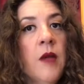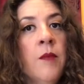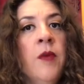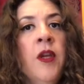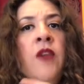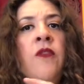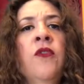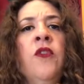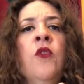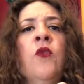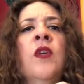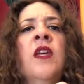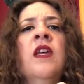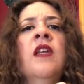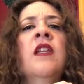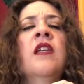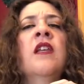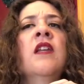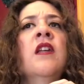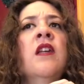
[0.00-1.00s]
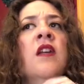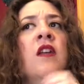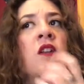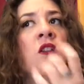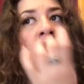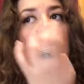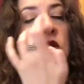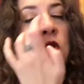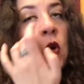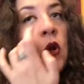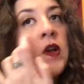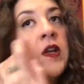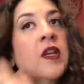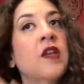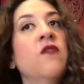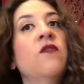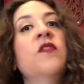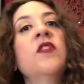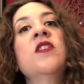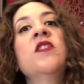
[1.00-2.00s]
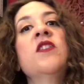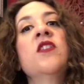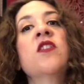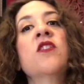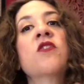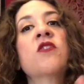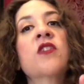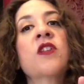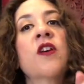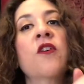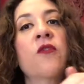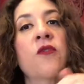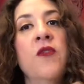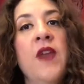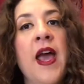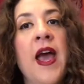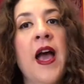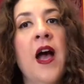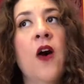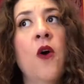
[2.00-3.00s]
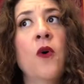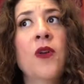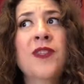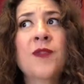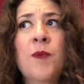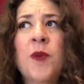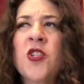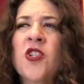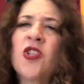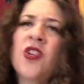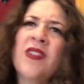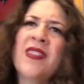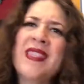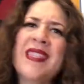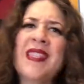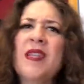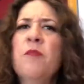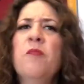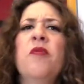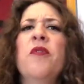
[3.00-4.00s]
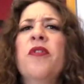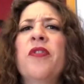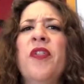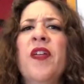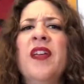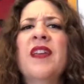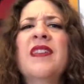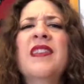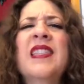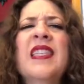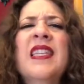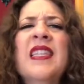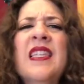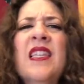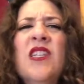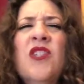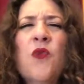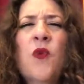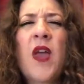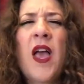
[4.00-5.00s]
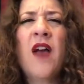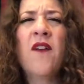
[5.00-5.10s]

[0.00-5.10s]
But if you can start convincing yourself now, especially on simple things that don't